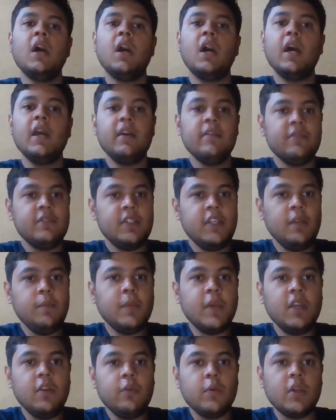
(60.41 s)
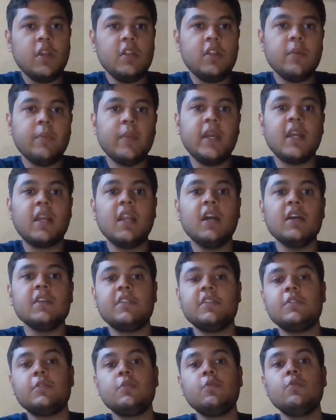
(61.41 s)
I have seen many one in my
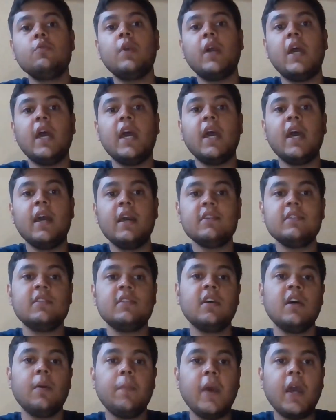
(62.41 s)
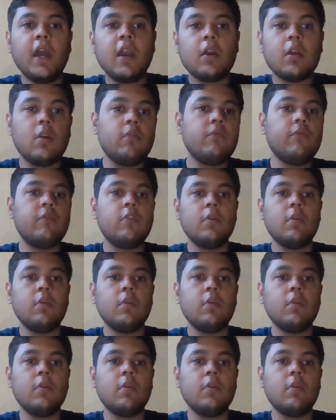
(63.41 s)
classes who has a background